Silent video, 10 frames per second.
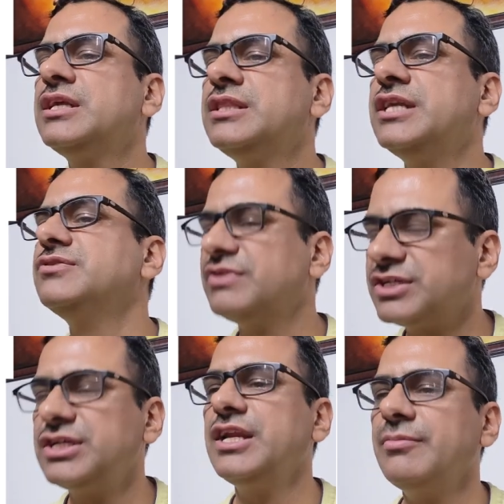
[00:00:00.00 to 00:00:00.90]
that is
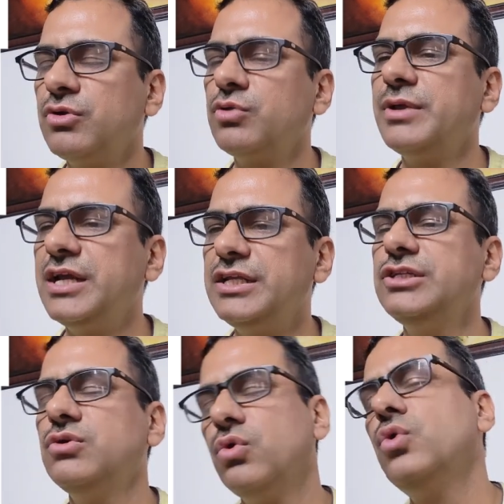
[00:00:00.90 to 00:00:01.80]
functional
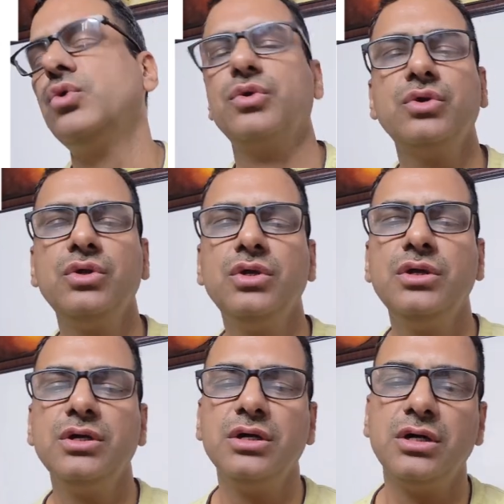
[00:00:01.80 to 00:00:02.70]
abnormality, or
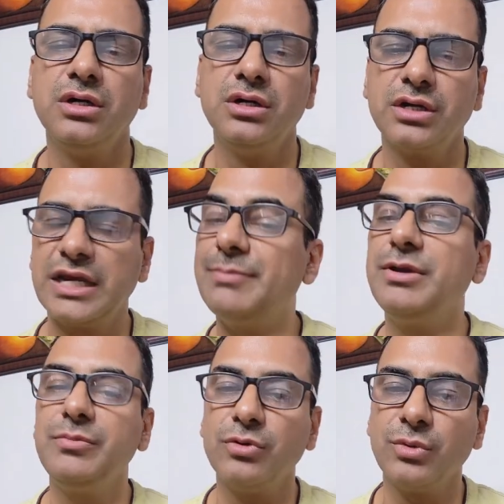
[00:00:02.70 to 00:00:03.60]
cleft
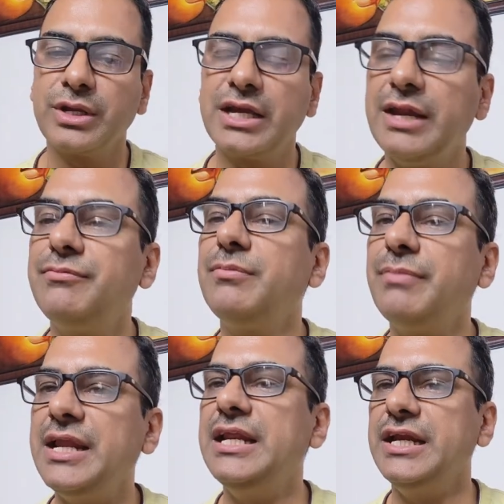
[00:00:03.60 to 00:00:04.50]
lip or cleft
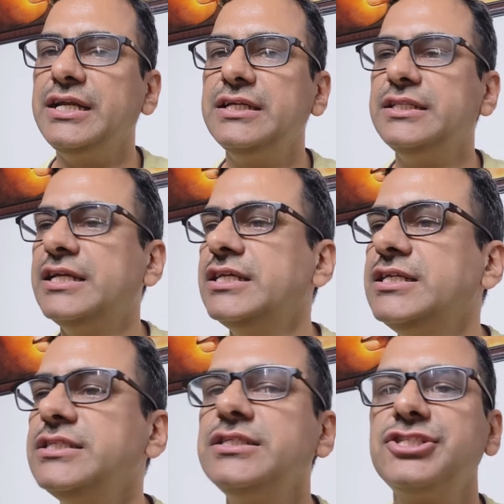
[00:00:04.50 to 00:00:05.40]
palate, that
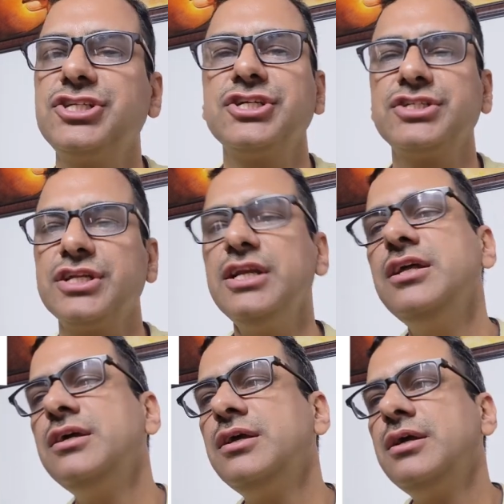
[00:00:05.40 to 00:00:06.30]
is
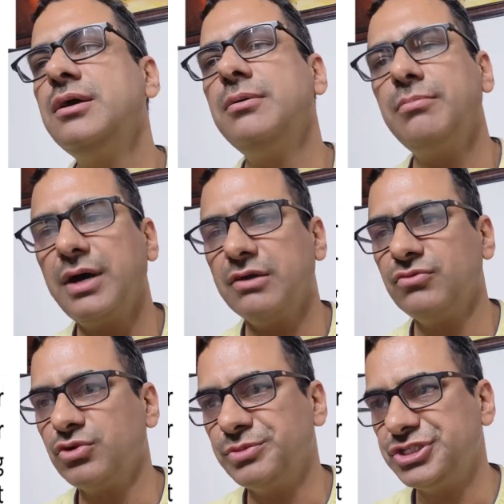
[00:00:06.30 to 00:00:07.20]
structural
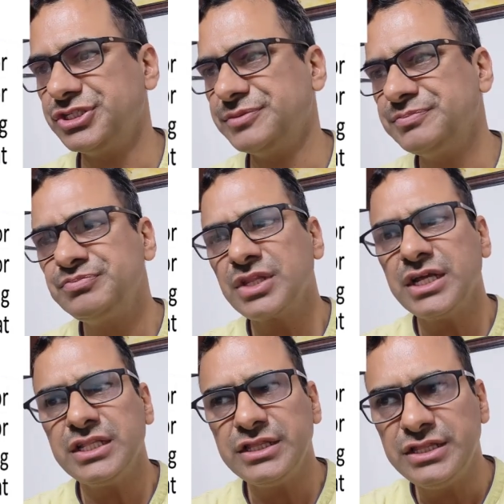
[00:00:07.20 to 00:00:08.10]
malformation,
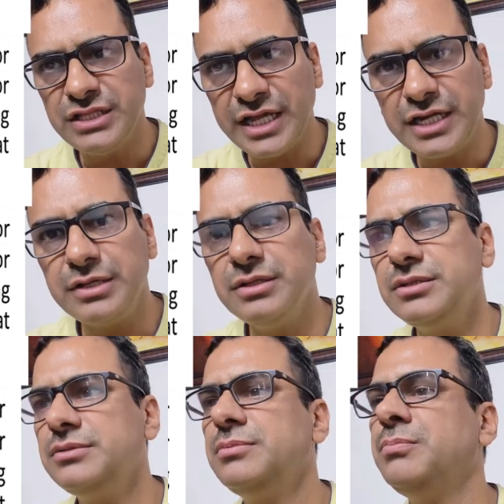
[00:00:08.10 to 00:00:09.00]
that
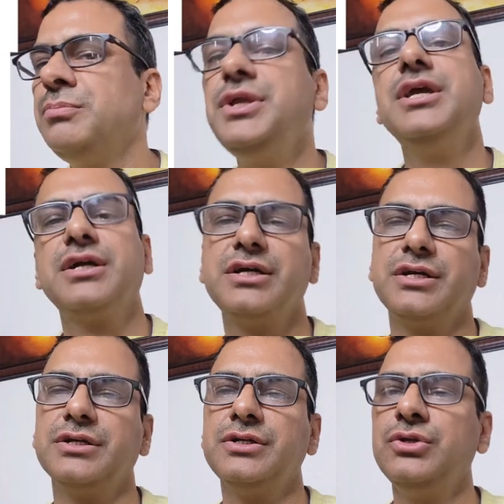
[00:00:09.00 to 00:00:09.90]
may
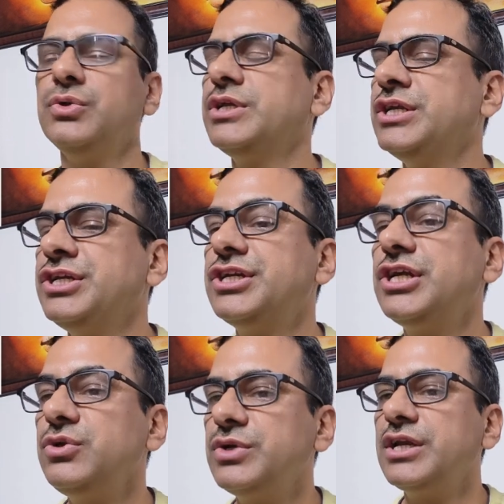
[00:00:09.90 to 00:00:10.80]
occur during
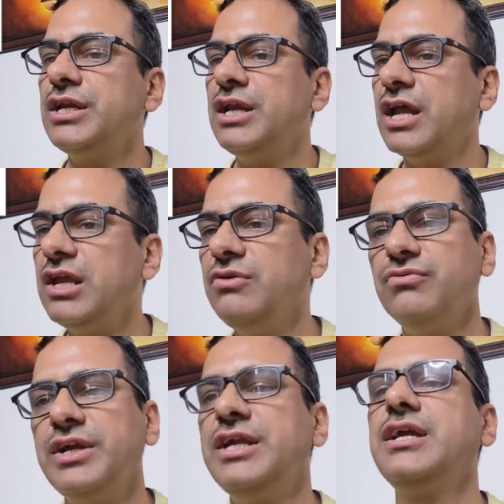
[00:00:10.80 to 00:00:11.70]
intrauterine
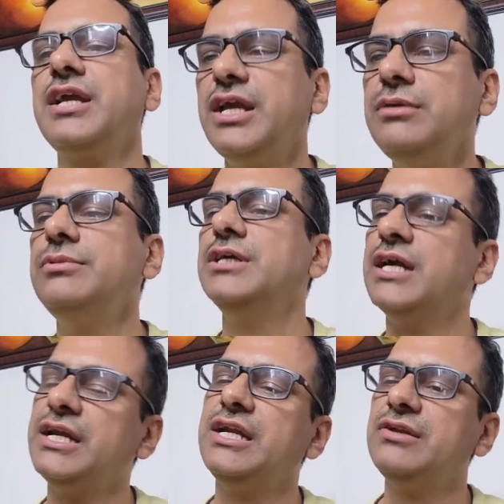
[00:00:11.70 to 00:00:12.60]
life and can be
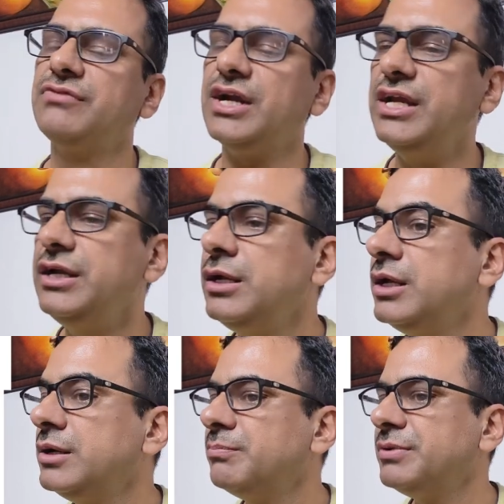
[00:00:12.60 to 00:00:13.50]
identified
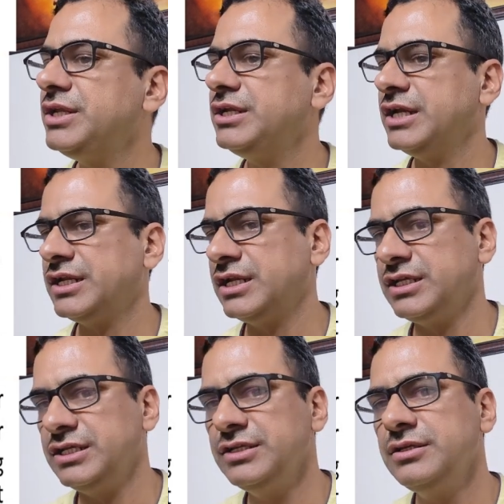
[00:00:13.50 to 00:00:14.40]

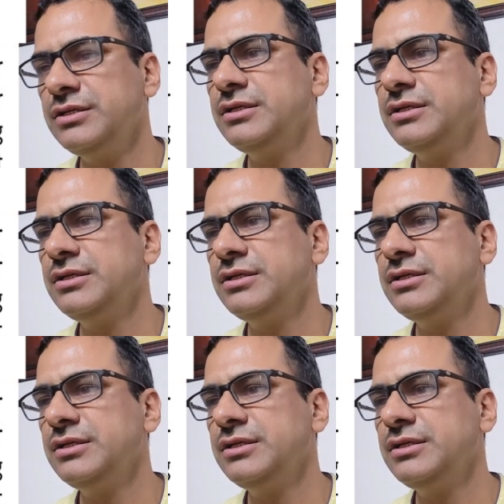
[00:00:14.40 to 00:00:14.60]
prenatally.